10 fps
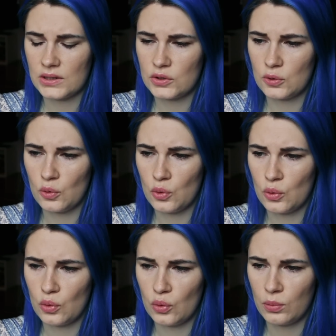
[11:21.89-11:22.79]
not
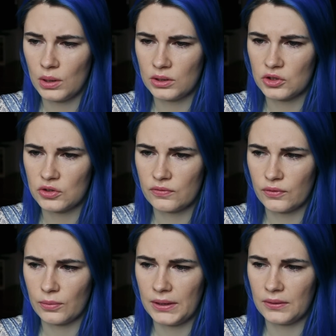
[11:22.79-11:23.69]
too much
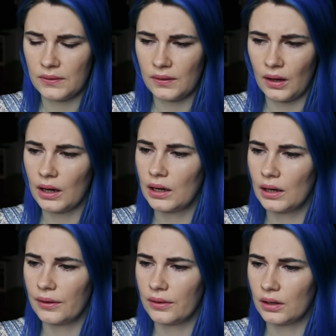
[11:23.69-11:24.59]
for me to
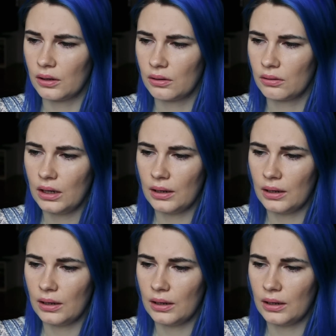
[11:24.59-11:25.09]
say, I think.